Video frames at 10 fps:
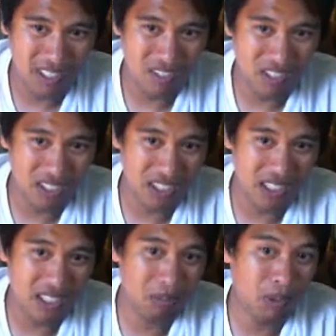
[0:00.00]
as far as
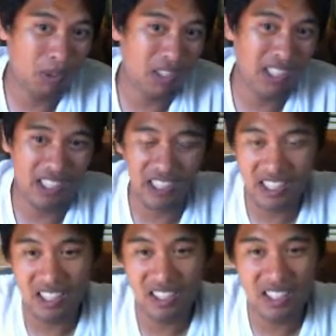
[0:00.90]
uh, Poirier,
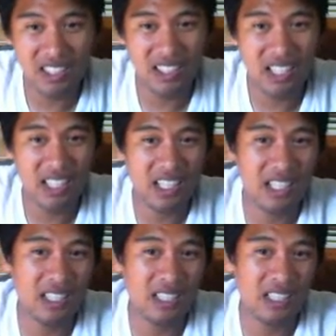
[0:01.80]
you know, he can get
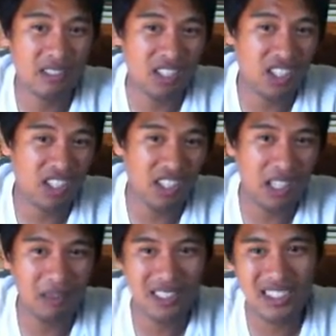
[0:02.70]
uh, Carl
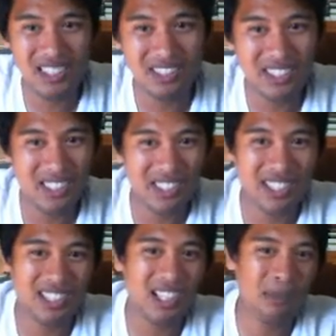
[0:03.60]
Lamas. I know he
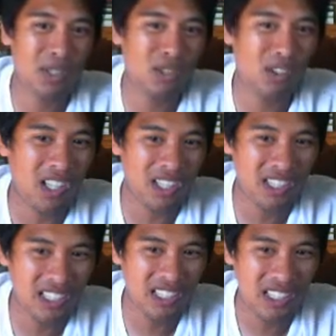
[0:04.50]
called out Cub
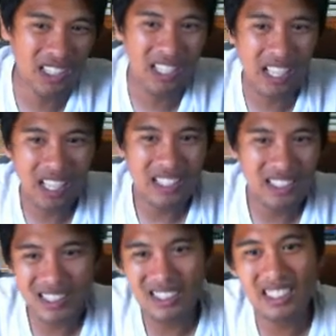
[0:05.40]
Swanson.
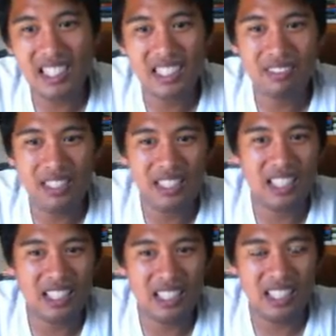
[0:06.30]
Doesn't need to
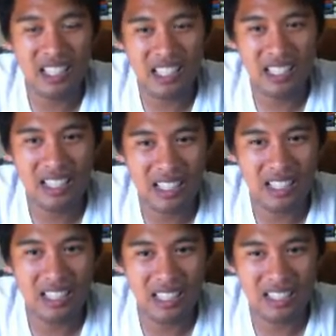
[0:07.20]
fight that guy
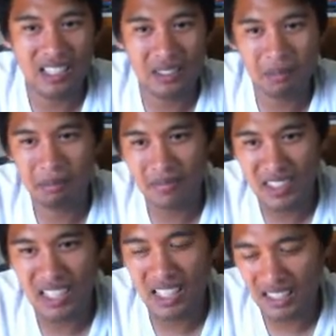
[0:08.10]

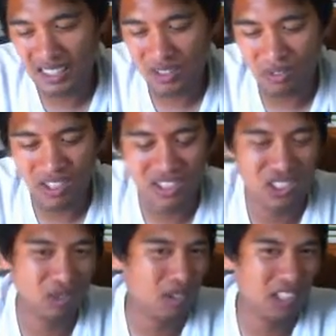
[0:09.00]
uh, yet, because
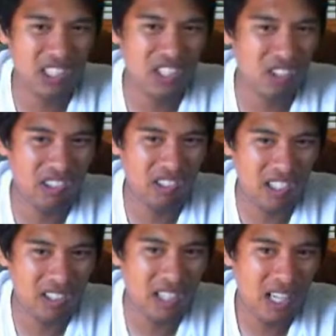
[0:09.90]
Swanson's really doing
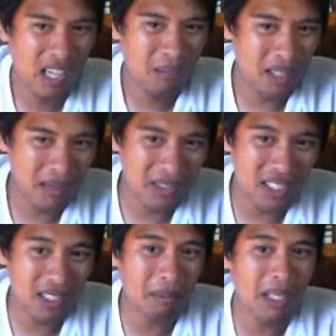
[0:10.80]
well. But I'm
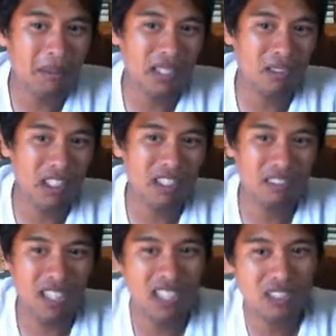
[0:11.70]
thinking maybe the winner
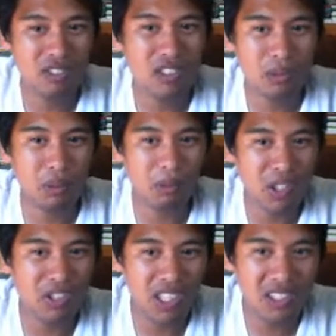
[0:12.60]
of Lentz versus
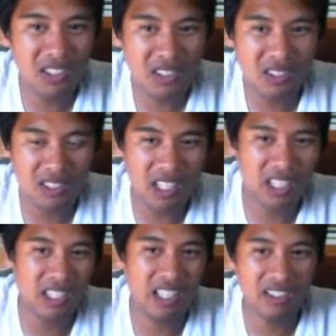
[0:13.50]
Bermudez.
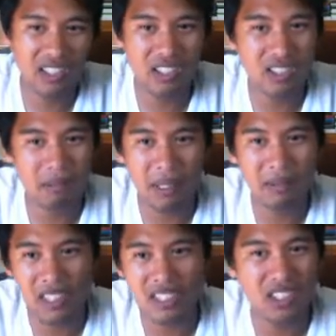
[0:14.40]
And Erico can
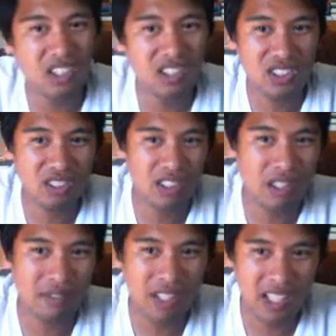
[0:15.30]
maybe get the loser of
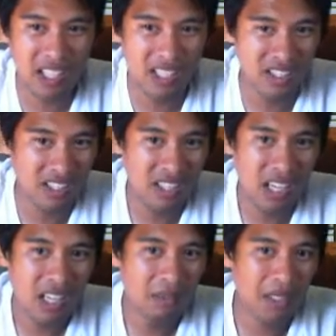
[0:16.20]
that fight, or
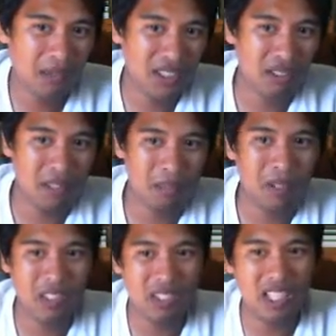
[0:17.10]
maybe someone
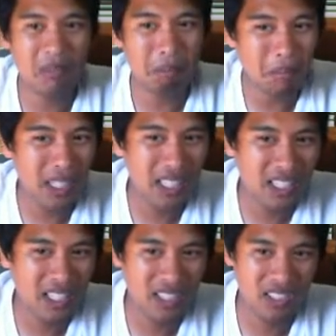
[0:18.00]
more like
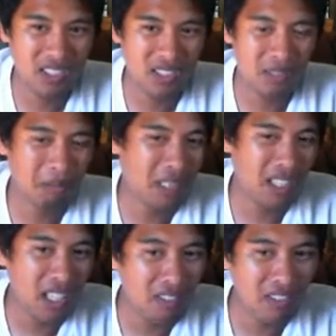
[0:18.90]
mid to
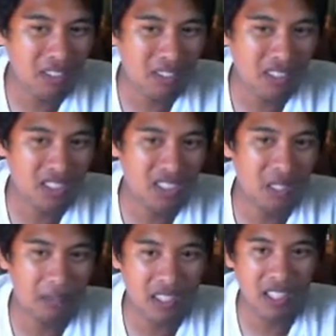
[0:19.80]
mid level or
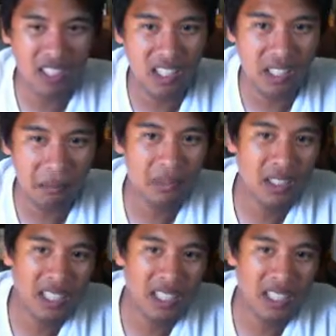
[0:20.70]
something like that.